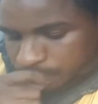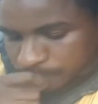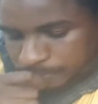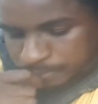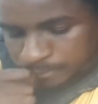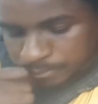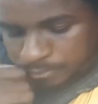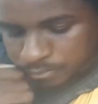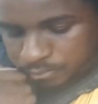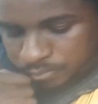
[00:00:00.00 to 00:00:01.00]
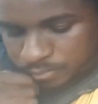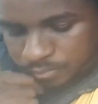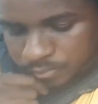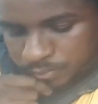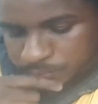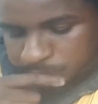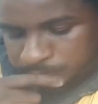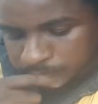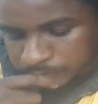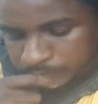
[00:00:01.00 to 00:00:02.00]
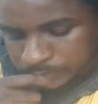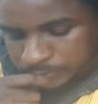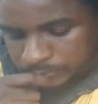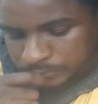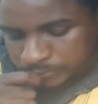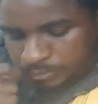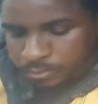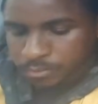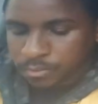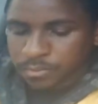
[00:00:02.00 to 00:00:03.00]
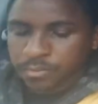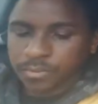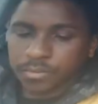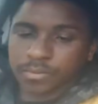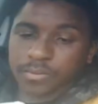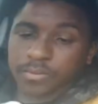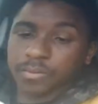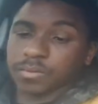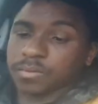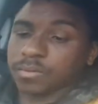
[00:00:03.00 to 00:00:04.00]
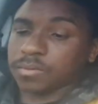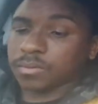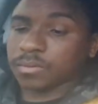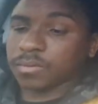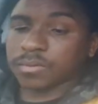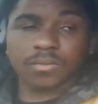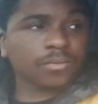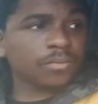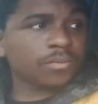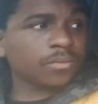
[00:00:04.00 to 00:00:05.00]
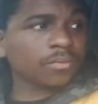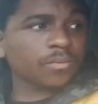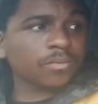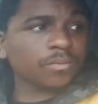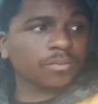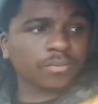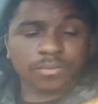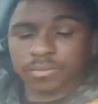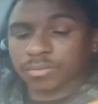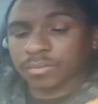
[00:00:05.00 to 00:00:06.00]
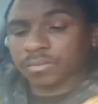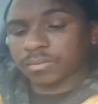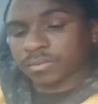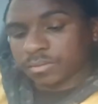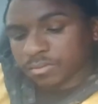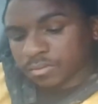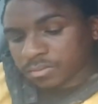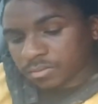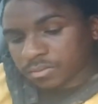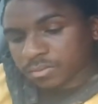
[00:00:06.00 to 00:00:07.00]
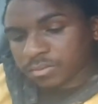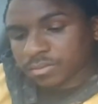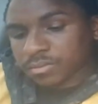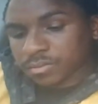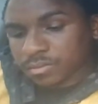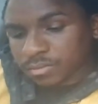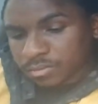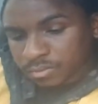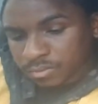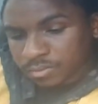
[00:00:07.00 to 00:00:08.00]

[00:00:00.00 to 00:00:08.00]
The person shown says nothing.